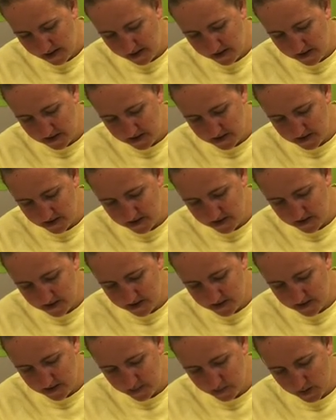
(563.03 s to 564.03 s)
you're just gonna
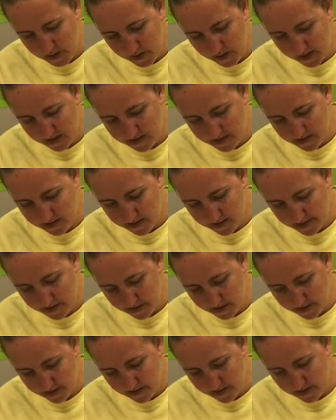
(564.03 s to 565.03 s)
paint
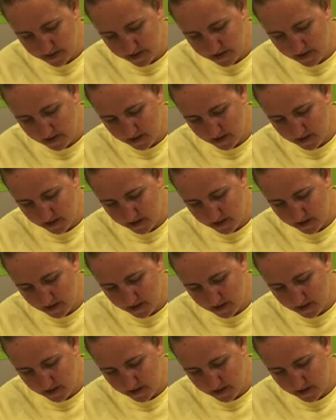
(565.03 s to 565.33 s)
slowly.